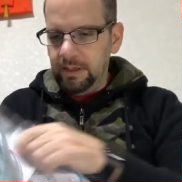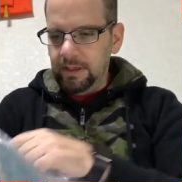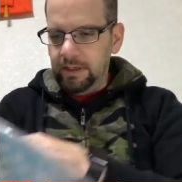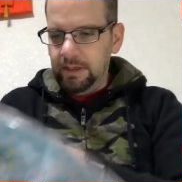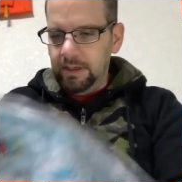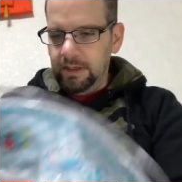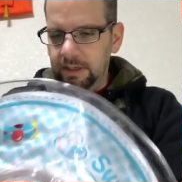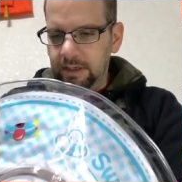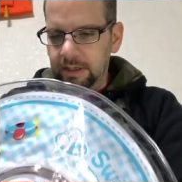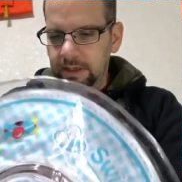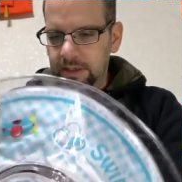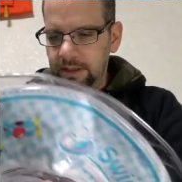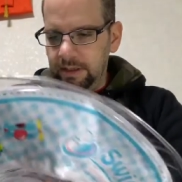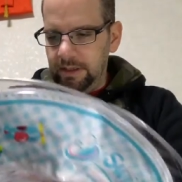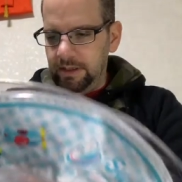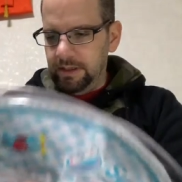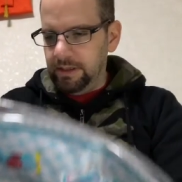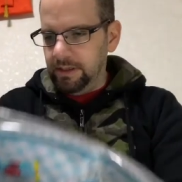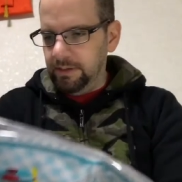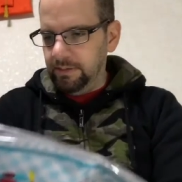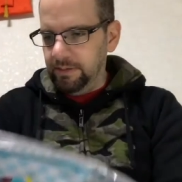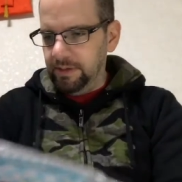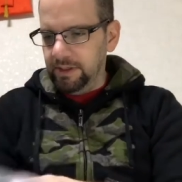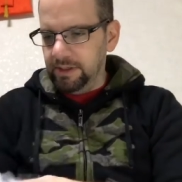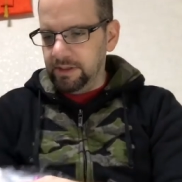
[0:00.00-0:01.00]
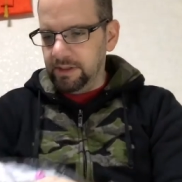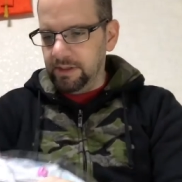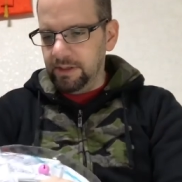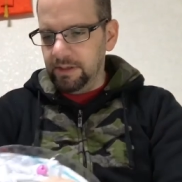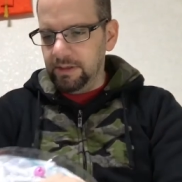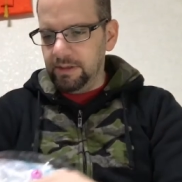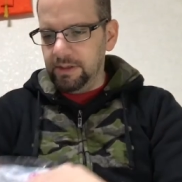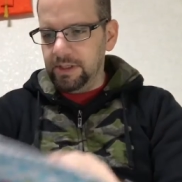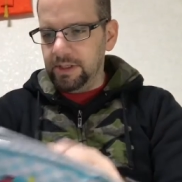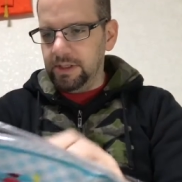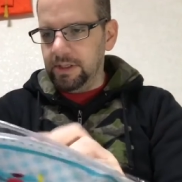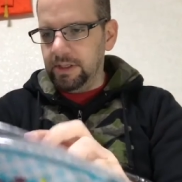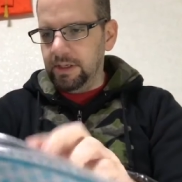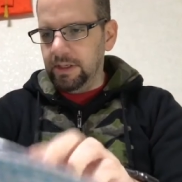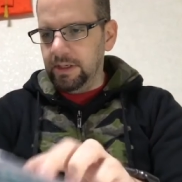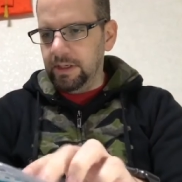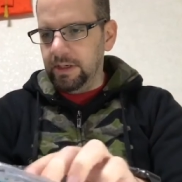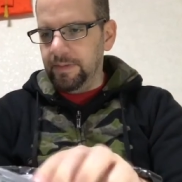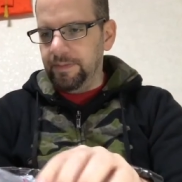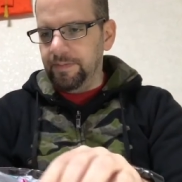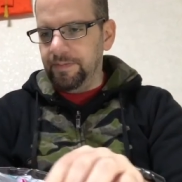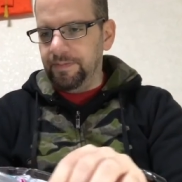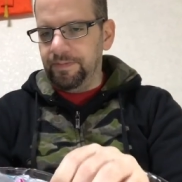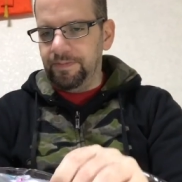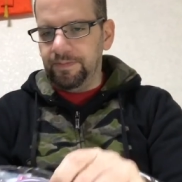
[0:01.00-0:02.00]
Uh, let's see what else. There's
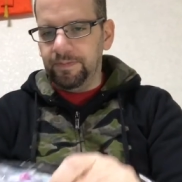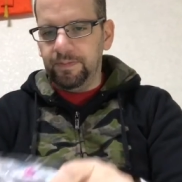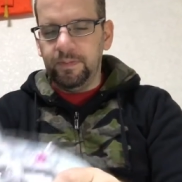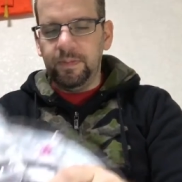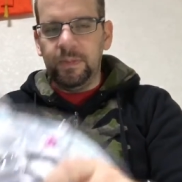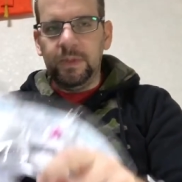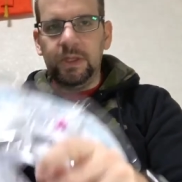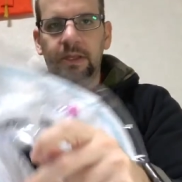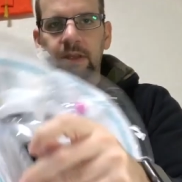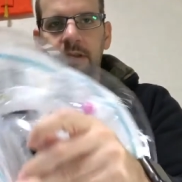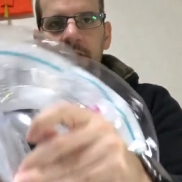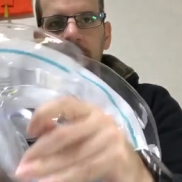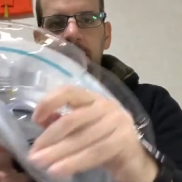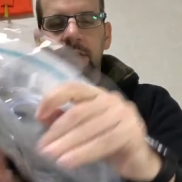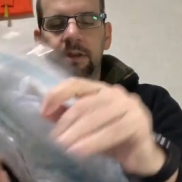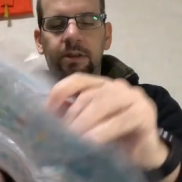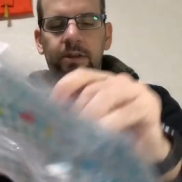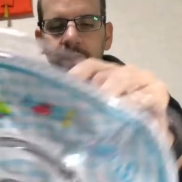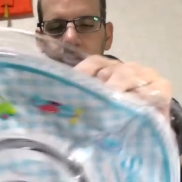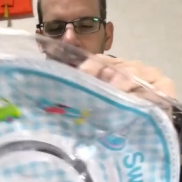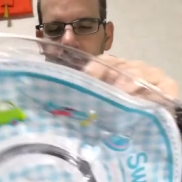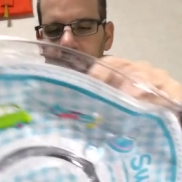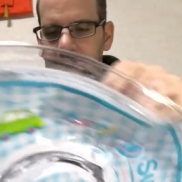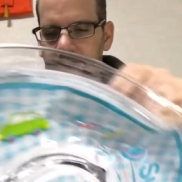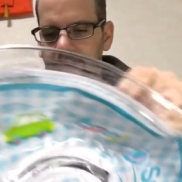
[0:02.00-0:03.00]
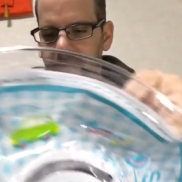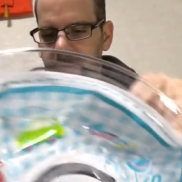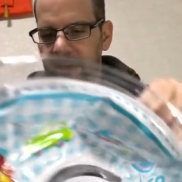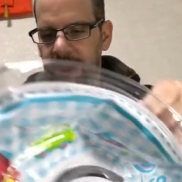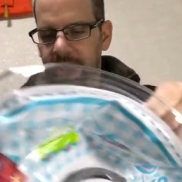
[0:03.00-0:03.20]
um, some